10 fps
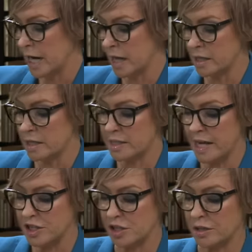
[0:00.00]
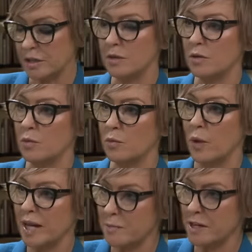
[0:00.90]
Now, Natasha,
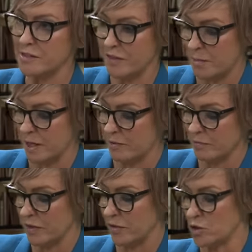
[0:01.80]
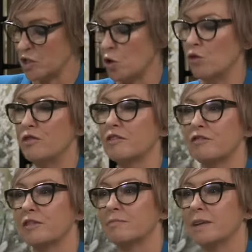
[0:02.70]
William and his family have gone to Norfolk
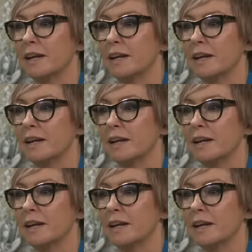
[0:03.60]
for a